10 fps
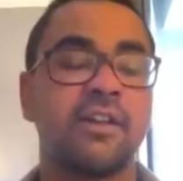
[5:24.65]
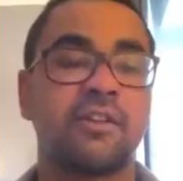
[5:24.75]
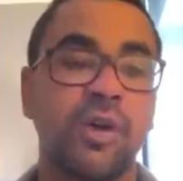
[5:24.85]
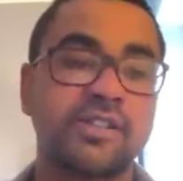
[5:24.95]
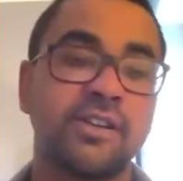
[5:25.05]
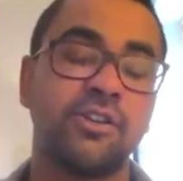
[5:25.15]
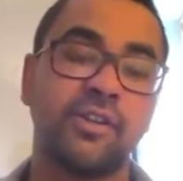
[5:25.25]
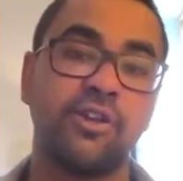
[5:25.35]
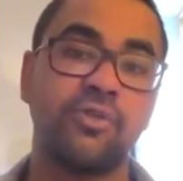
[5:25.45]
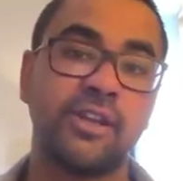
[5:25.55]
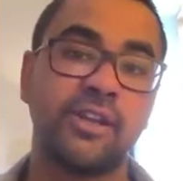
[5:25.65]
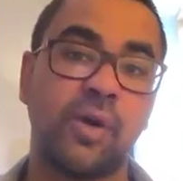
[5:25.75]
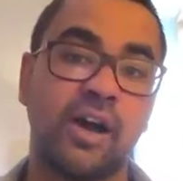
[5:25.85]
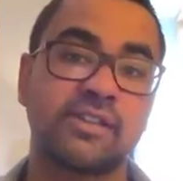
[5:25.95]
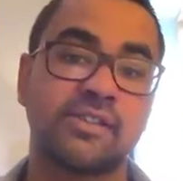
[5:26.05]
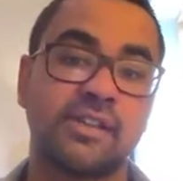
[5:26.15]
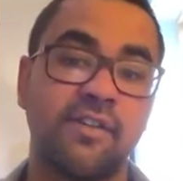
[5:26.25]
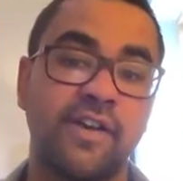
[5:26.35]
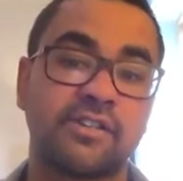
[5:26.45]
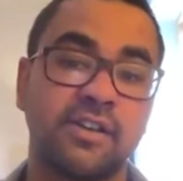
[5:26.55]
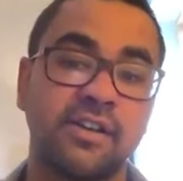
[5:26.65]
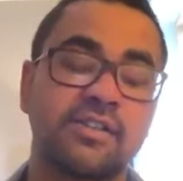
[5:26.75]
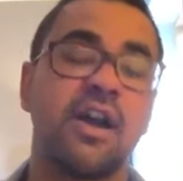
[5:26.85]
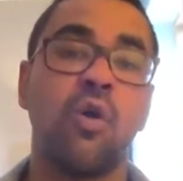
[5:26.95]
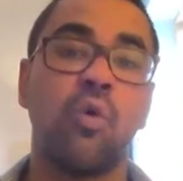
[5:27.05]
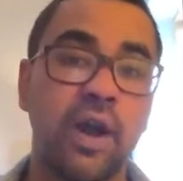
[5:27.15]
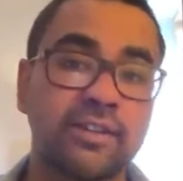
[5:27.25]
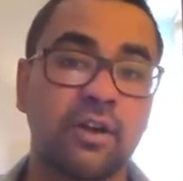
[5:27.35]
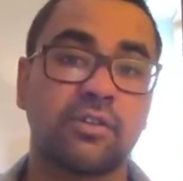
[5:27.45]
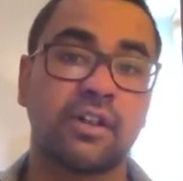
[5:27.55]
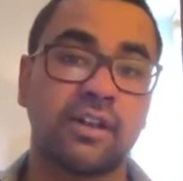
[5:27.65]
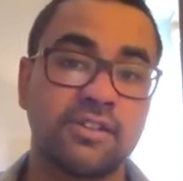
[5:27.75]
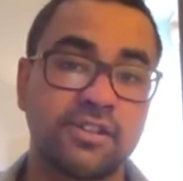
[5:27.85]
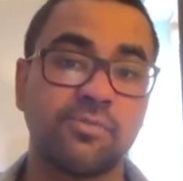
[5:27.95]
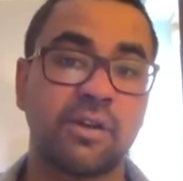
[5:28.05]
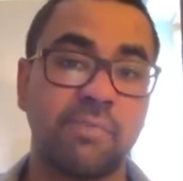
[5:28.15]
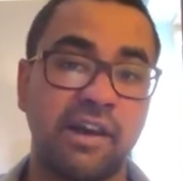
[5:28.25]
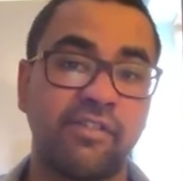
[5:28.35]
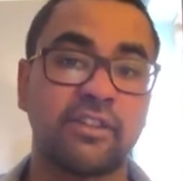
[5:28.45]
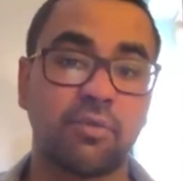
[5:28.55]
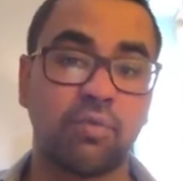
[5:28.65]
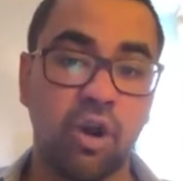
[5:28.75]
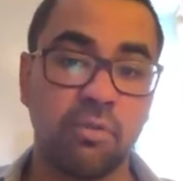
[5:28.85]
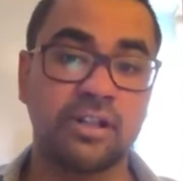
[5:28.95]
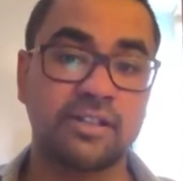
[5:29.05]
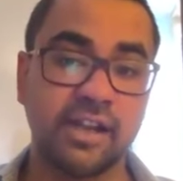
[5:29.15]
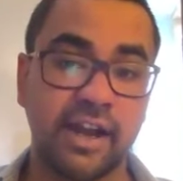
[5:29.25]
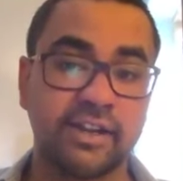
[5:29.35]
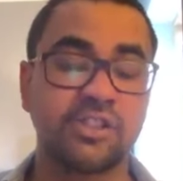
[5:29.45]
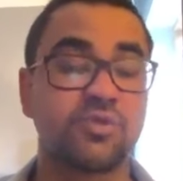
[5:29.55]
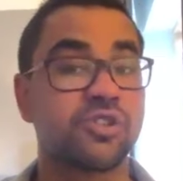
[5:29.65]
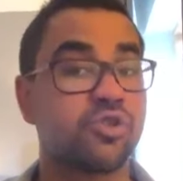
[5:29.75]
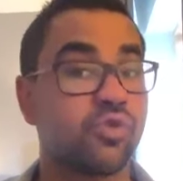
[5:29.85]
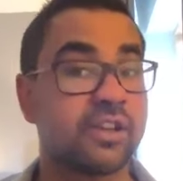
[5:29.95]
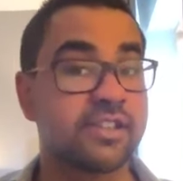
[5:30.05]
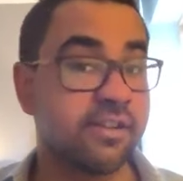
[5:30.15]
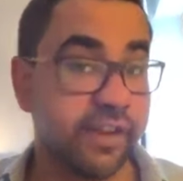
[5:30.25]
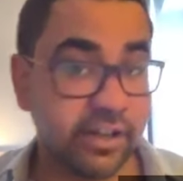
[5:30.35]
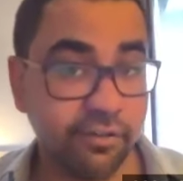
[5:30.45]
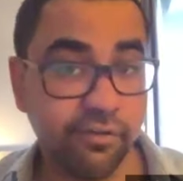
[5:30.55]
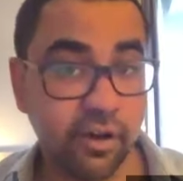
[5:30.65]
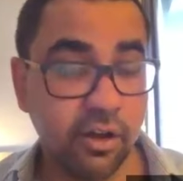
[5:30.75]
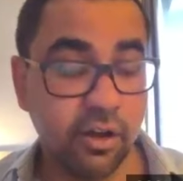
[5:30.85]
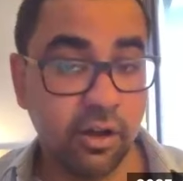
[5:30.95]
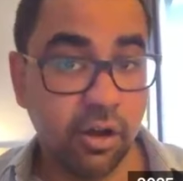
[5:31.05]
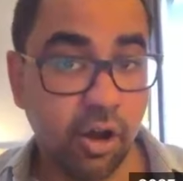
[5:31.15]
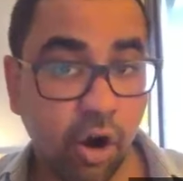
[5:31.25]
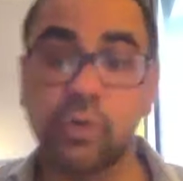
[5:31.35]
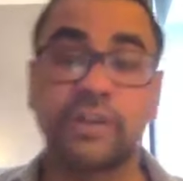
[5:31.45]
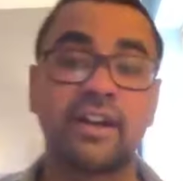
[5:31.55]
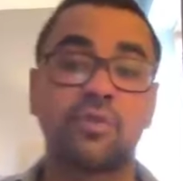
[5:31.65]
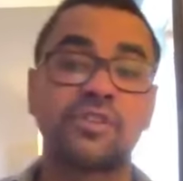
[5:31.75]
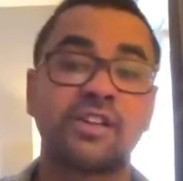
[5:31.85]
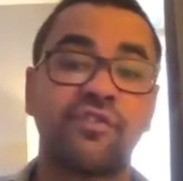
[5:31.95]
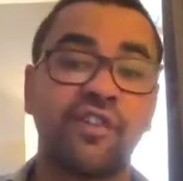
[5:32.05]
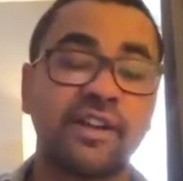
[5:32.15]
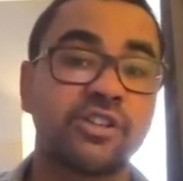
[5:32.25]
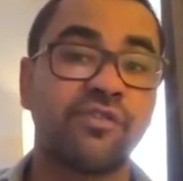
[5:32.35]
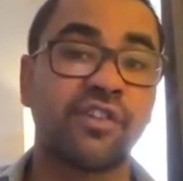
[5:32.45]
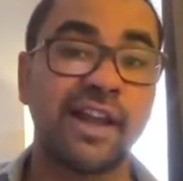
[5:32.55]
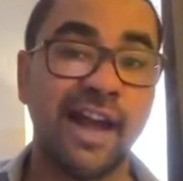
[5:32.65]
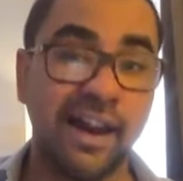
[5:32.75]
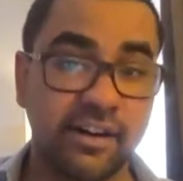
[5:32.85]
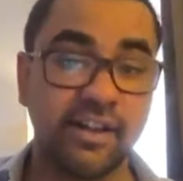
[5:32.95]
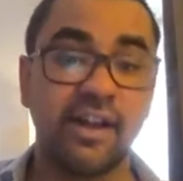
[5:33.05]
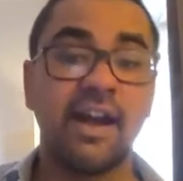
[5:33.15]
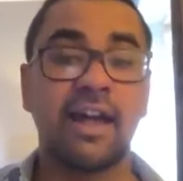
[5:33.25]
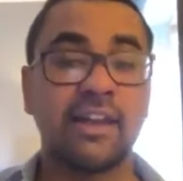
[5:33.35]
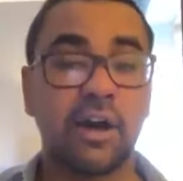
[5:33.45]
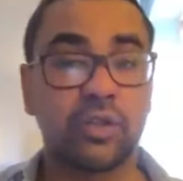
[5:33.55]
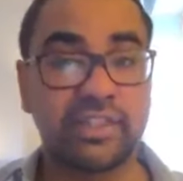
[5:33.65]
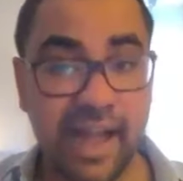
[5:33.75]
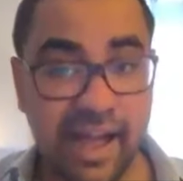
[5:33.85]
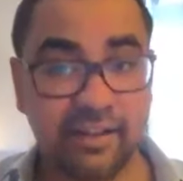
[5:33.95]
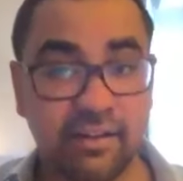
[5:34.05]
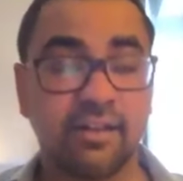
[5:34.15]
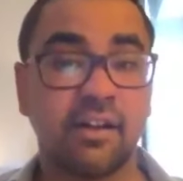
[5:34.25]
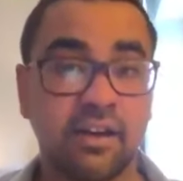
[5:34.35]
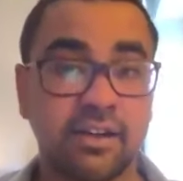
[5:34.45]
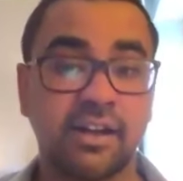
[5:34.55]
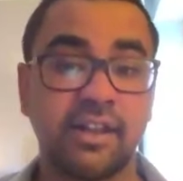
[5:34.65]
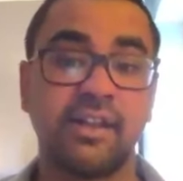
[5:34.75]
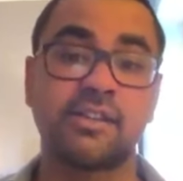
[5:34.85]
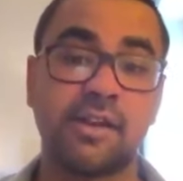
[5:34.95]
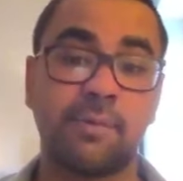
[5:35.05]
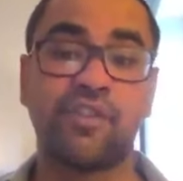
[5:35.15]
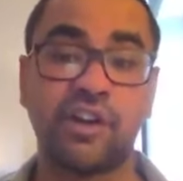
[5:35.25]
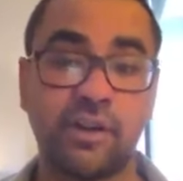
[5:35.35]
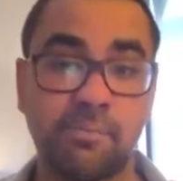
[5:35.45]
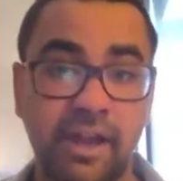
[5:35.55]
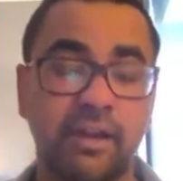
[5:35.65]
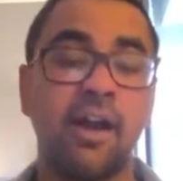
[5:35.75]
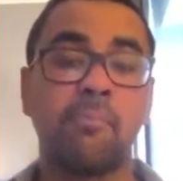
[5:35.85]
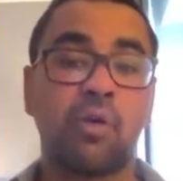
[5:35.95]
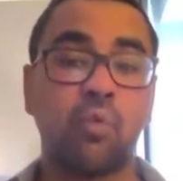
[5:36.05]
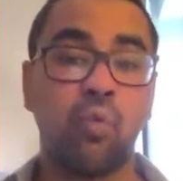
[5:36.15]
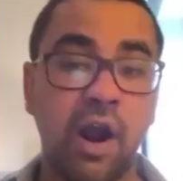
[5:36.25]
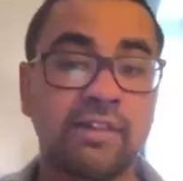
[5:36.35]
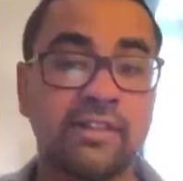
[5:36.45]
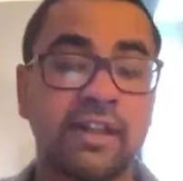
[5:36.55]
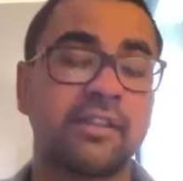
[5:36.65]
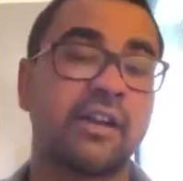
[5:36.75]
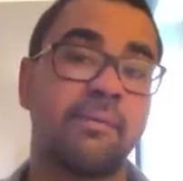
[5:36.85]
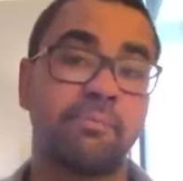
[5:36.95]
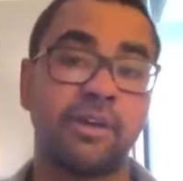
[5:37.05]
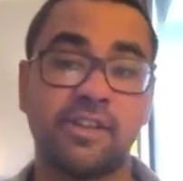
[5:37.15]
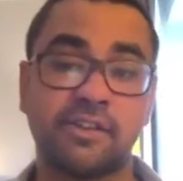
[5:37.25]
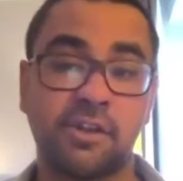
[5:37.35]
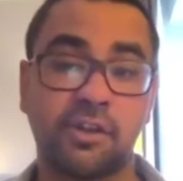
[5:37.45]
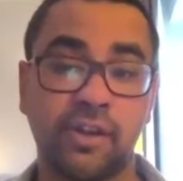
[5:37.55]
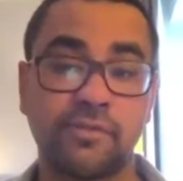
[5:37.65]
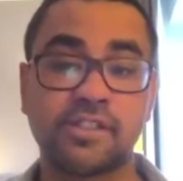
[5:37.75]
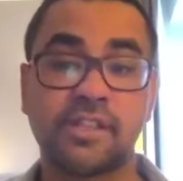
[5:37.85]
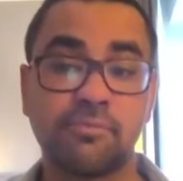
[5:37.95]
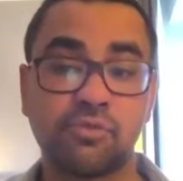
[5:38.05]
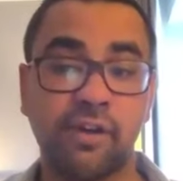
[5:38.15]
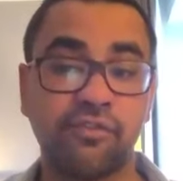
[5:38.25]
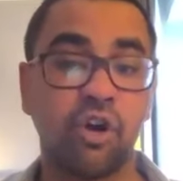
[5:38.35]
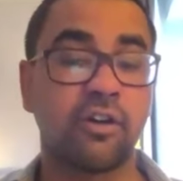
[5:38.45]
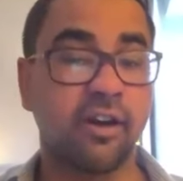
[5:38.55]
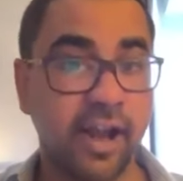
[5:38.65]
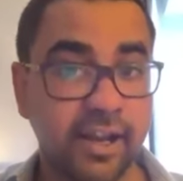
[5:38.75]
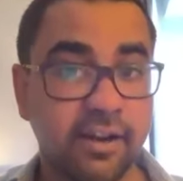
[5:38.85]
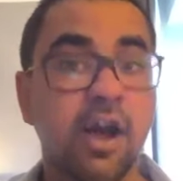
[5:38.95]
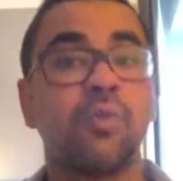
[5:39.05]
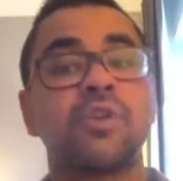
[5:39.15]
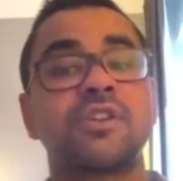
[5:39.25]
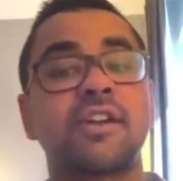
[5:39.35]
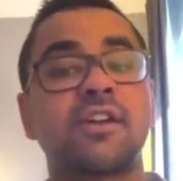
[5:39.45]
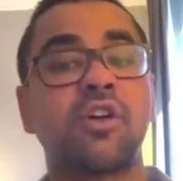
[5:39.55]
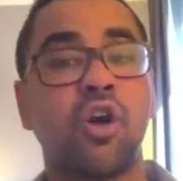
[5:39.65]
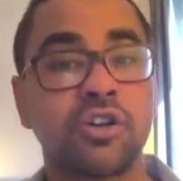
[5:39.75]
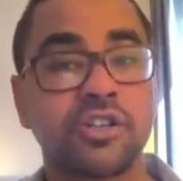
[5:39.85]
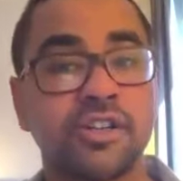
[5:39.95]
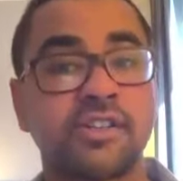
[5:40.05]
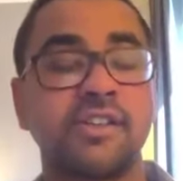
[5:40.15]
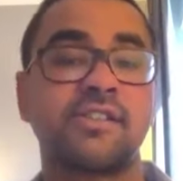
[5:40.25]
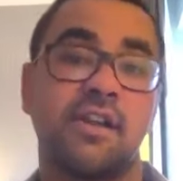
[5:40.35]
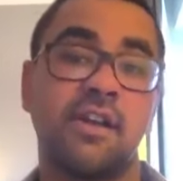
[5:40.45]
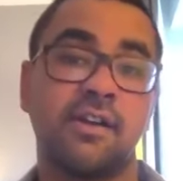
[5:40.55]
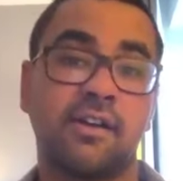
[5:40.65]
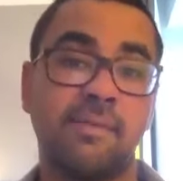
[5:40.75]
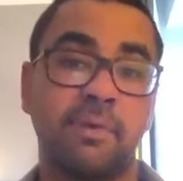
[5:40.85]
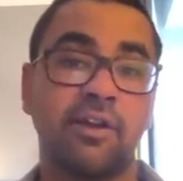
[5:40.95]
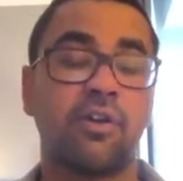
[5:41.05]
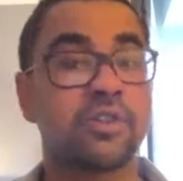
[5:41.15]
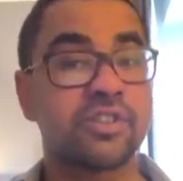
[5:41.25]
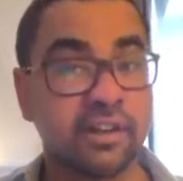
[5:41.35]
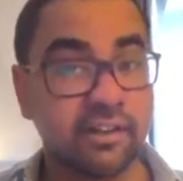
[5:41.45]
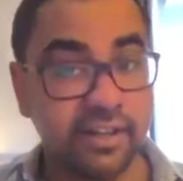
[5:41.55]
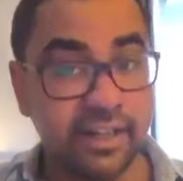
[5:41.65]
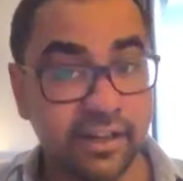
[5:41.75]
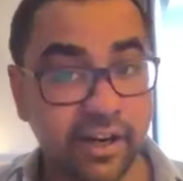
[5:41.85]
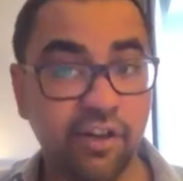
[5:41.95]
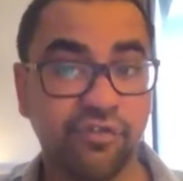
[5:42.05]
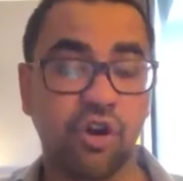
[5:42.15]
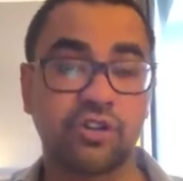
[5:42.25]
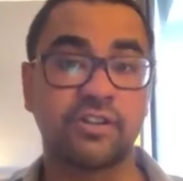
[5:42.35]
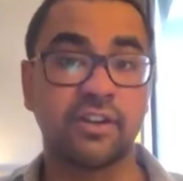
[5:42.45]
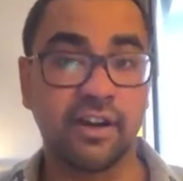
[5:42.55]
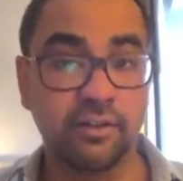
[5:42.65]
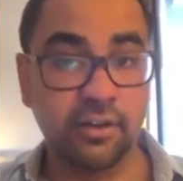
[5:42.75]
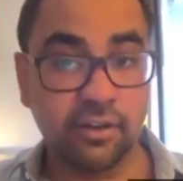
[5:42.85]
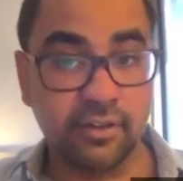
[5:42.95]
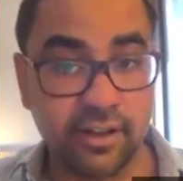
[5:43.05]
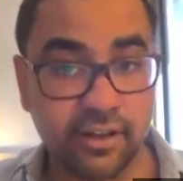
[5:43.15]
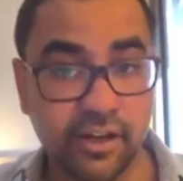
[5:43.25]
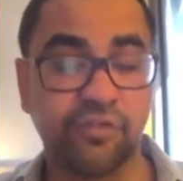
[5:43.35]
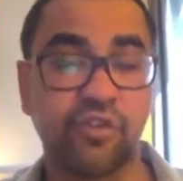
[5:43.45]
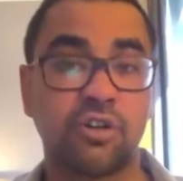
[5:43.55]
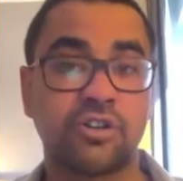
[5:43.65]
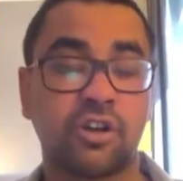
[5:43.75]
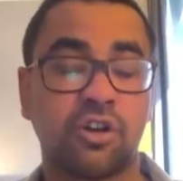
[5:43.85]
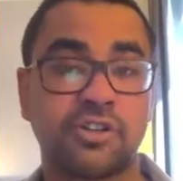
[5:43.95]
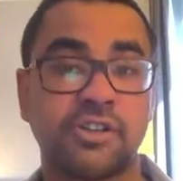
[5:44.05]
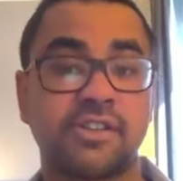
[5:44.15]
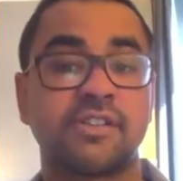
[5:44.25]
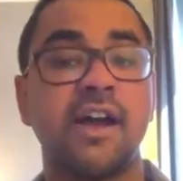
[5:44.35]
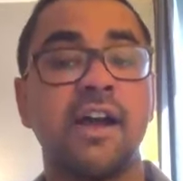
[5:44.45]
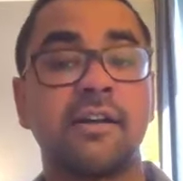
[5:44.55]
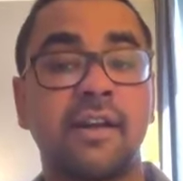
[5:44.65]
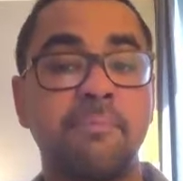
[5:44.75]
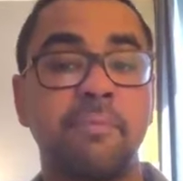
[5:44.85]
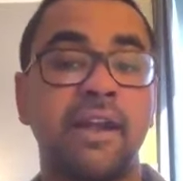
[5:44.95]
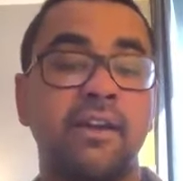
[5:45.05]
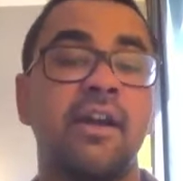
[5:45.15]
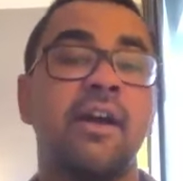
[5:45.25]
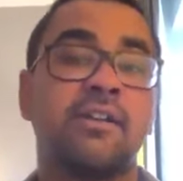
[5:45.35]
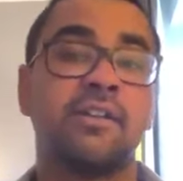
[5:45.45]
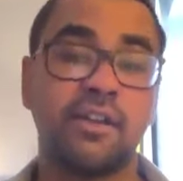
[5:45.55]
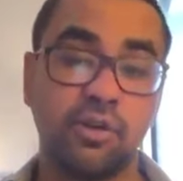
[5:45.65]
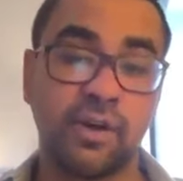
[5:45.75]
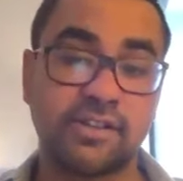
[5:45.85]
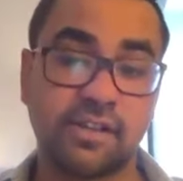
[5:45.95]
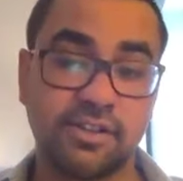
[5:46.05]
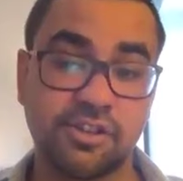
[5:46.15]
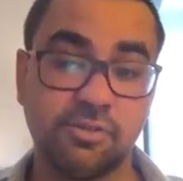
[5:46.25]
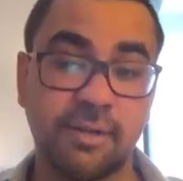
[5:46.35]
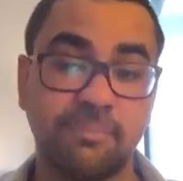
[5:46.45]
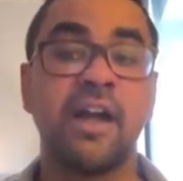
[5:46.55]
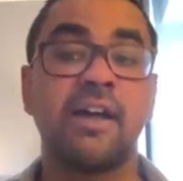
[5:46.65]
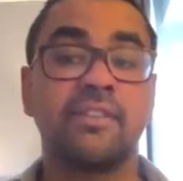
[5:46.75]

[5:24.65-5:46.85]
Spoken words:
The question you need to ask as an investor is whether the consumer bellwether Walmart's guidance was too conservative or whether it was a reflection of reality. And now that currently is up for debate. But one thing the company's executives seem to have got right was the cautiousness creeping, was the degree of caution, the degree of cautiousness creeping in to the US consumer.